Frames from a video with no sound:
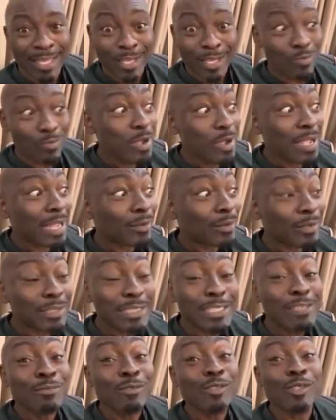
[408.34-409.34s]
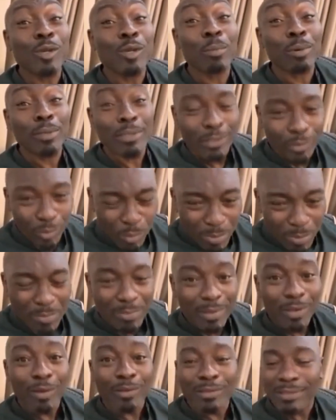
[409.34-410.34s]
We are not even supporting Obi
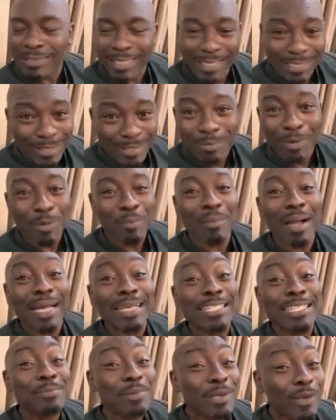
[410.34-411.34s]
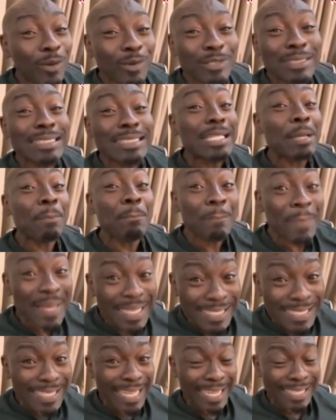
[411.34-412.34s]
because he's an Igbo man. It's because he's the
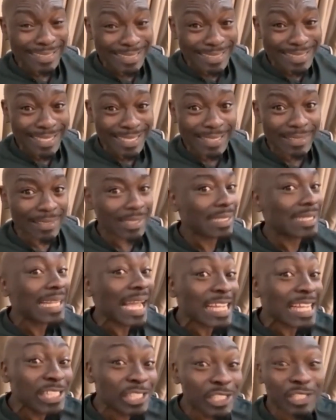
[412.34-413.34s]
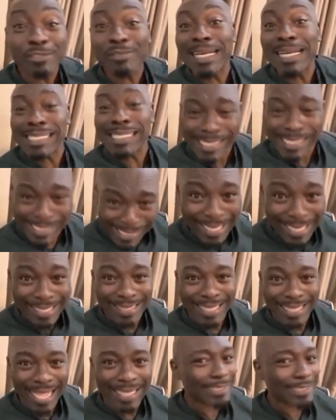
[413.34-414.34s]
best candidate. Nigerians said
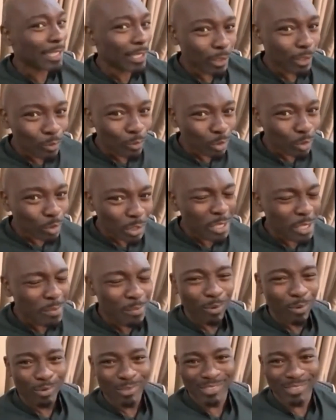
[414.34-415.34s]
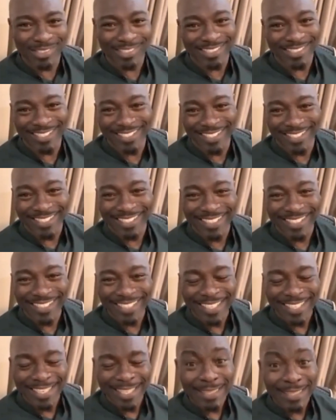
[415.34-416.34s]
that, not Igbos.
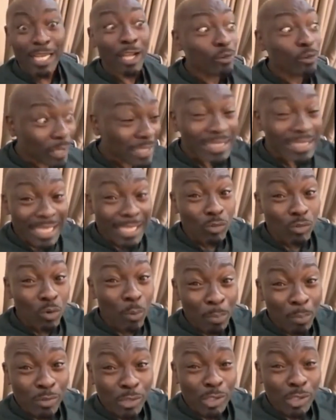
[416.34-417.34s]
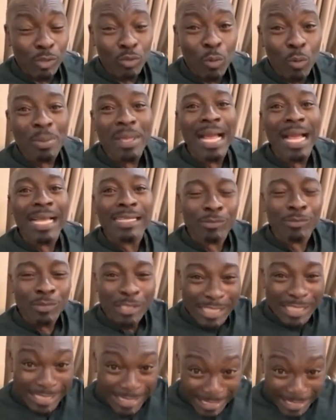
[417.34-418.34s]
The greatest opposition Obi has
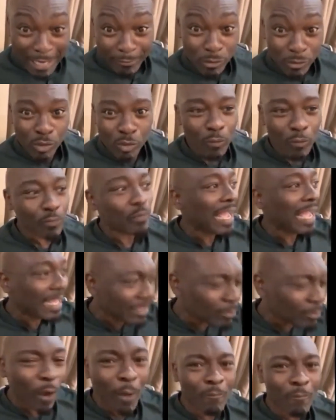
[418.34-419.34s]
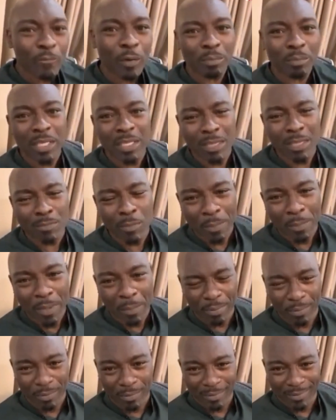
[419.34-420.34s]
received so far has come from the Igbo
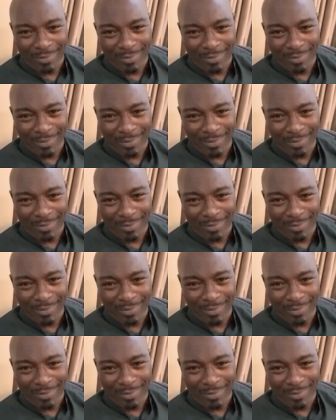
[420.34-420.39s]
people.